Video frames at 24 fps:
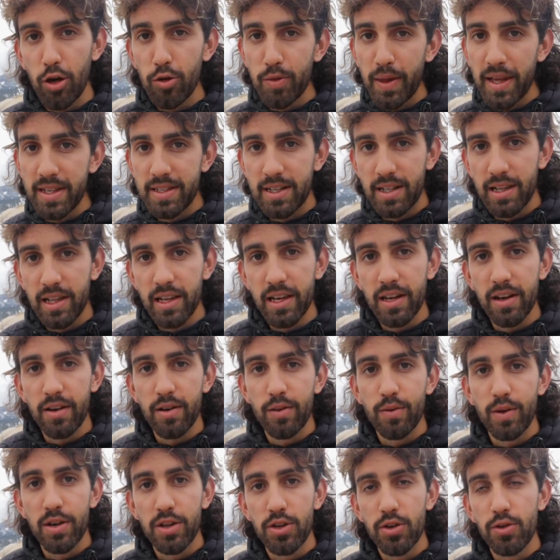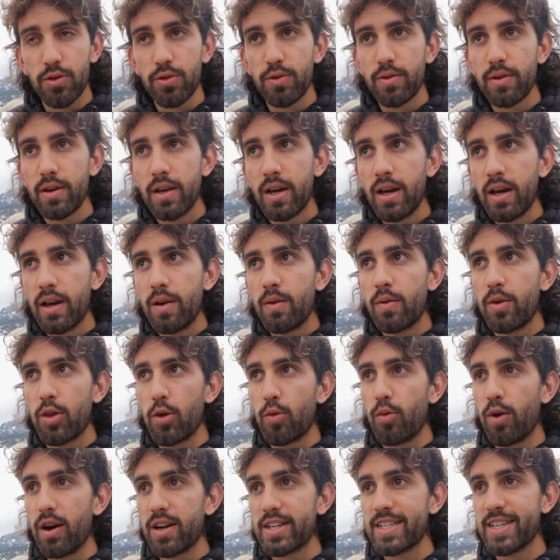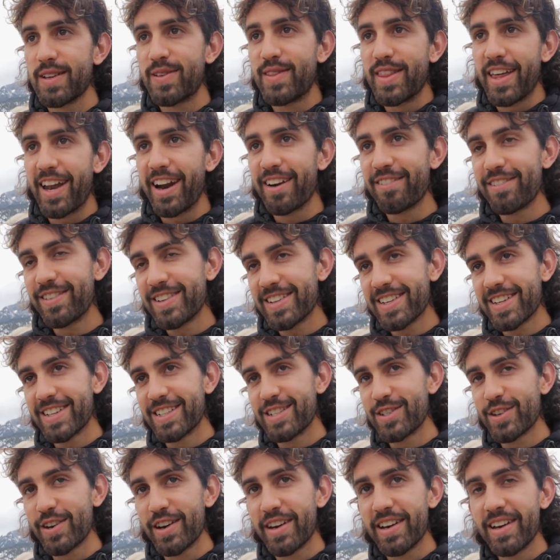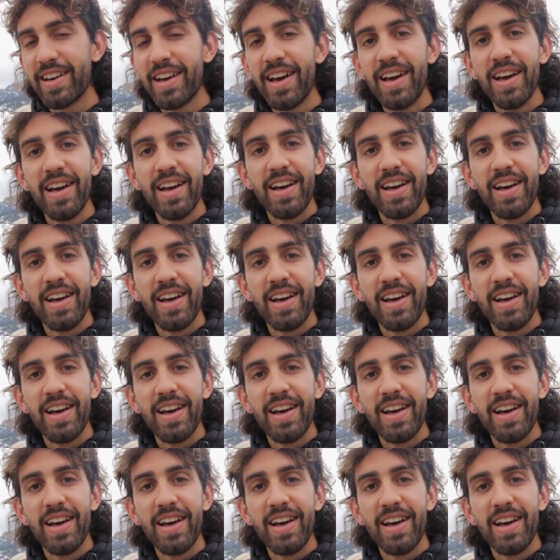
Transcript: I hope that's clear when you when you watch them, that I really enjoy